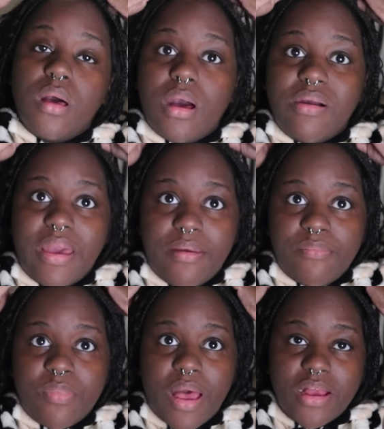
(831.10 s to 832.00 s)
Okay,
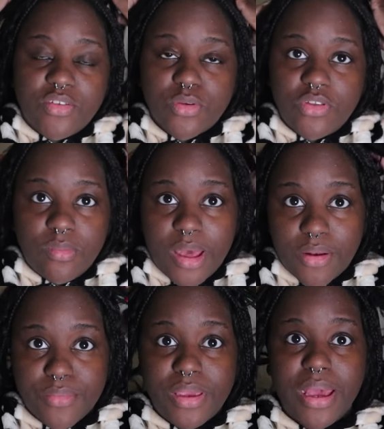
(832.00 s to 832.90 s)
I switched the
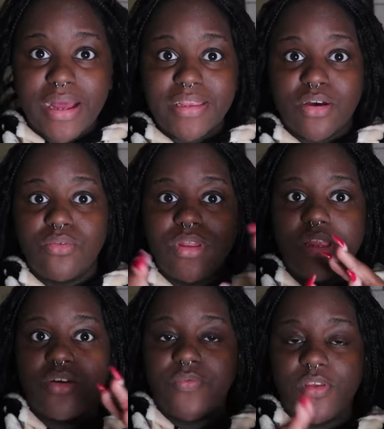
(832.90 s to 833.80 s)
battery. I don't
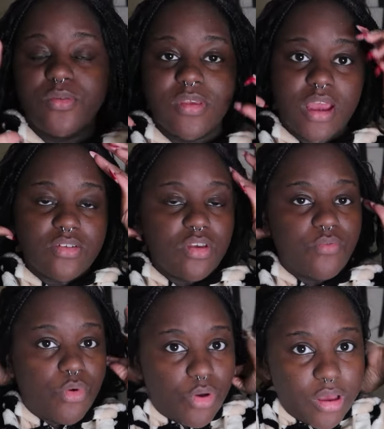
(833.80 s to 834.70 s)
really know if this one's actually
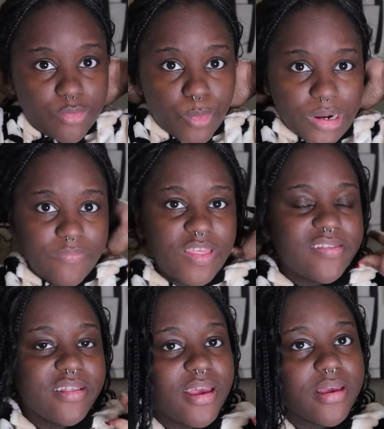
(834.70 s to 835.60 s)
full because one of
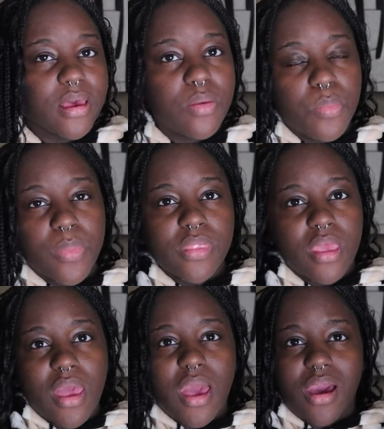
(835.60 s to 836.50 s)
these like
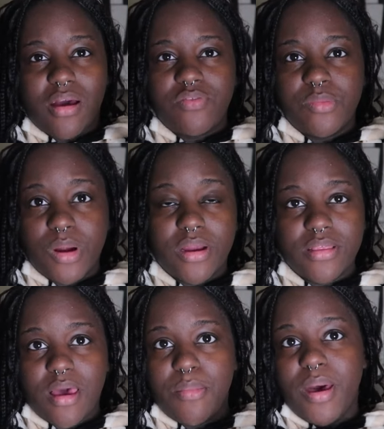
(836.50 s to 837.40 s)

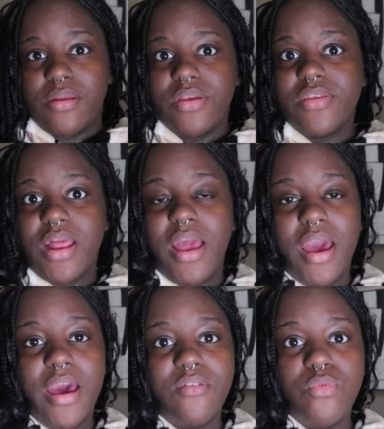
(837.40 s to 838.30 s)
aftermarket type batteries that I
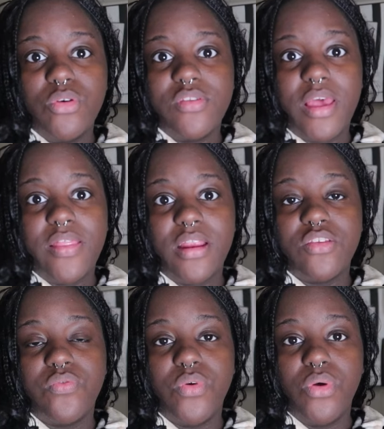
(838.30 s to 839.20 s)
have will say that
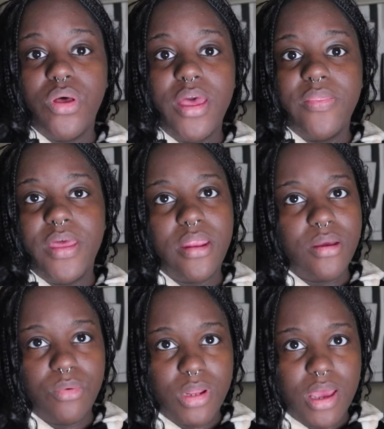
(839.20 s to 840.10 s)
it's full and then
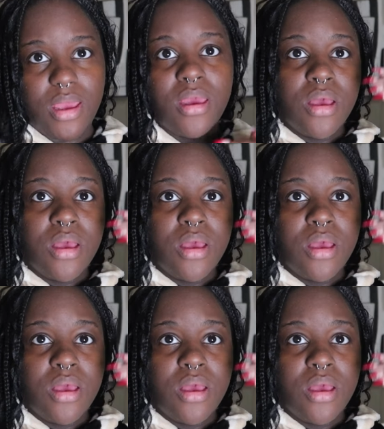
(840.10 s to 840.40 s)
it will die.